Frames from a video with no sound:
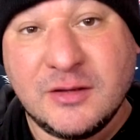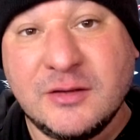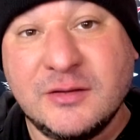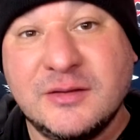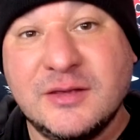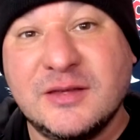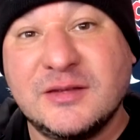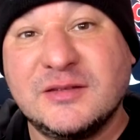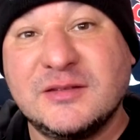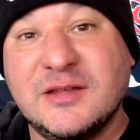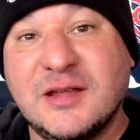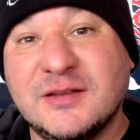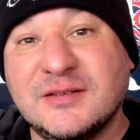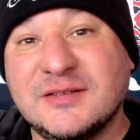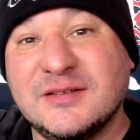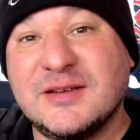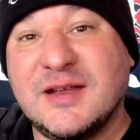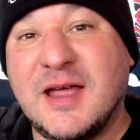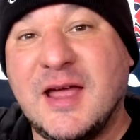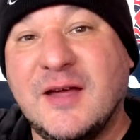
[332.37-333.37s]
this
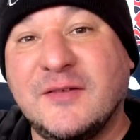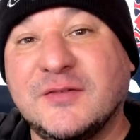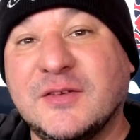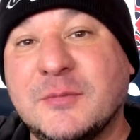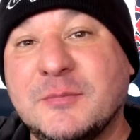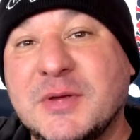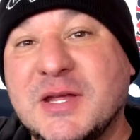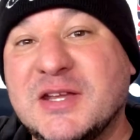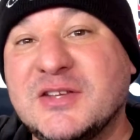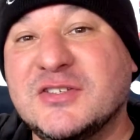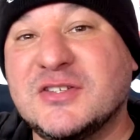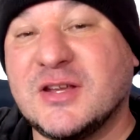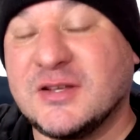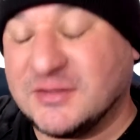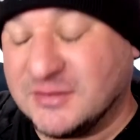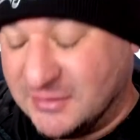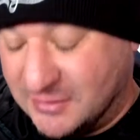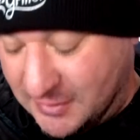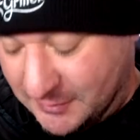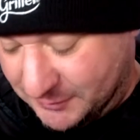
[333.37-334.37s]
doesn't have to be
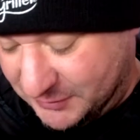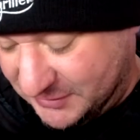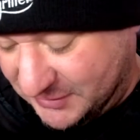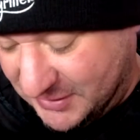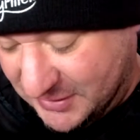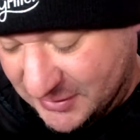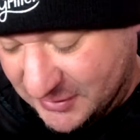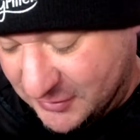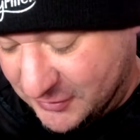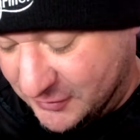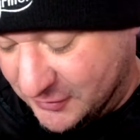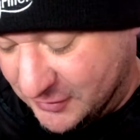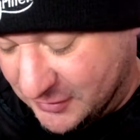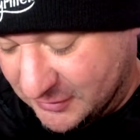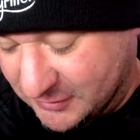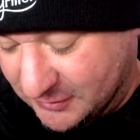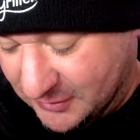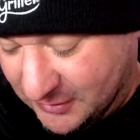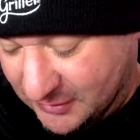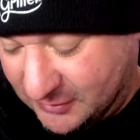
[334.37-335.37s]
just an upstate New
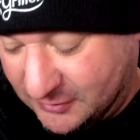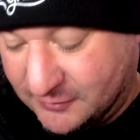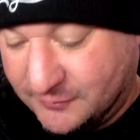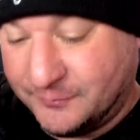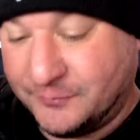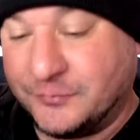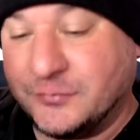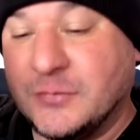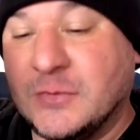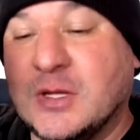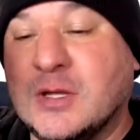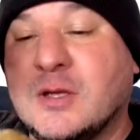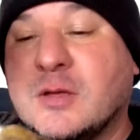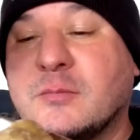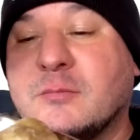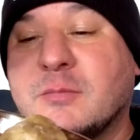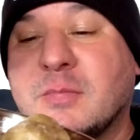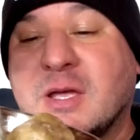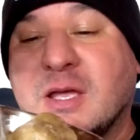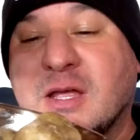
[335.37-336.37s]
York thing.
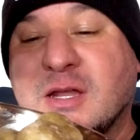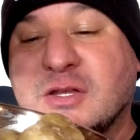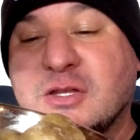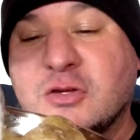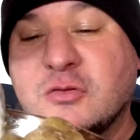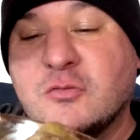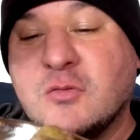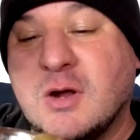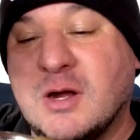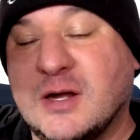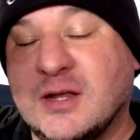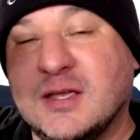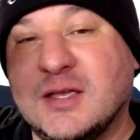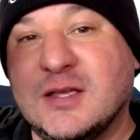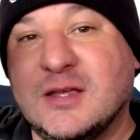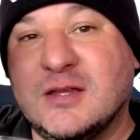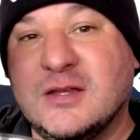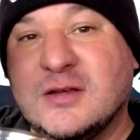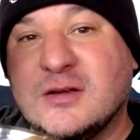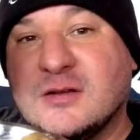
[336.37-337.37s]
And you want to
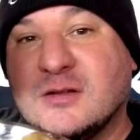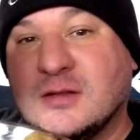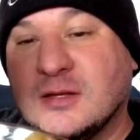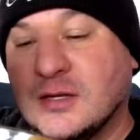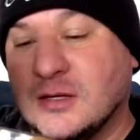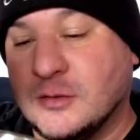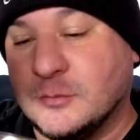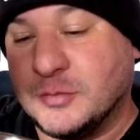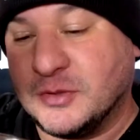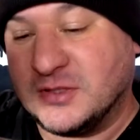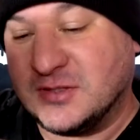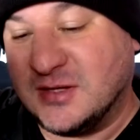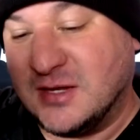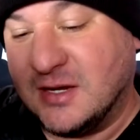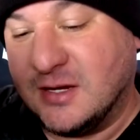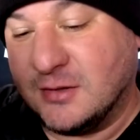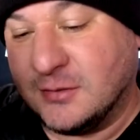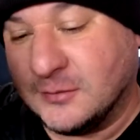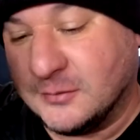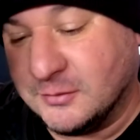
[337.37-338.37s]
get your little
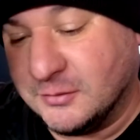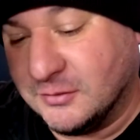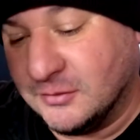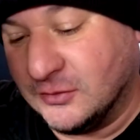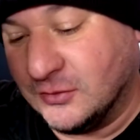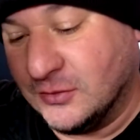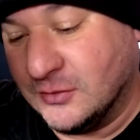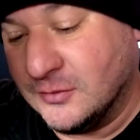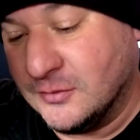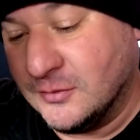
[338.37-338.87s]
potatoes,